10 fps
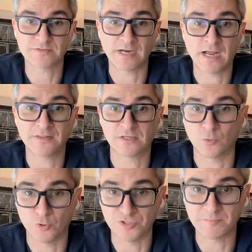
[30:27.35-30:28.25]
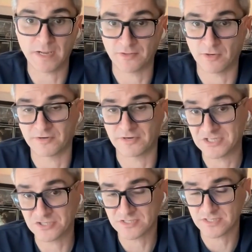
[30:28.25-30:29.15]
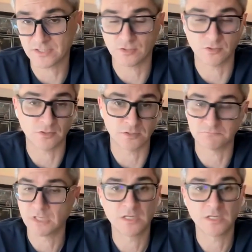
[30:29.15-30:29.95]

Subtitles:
They're either owned by another agency or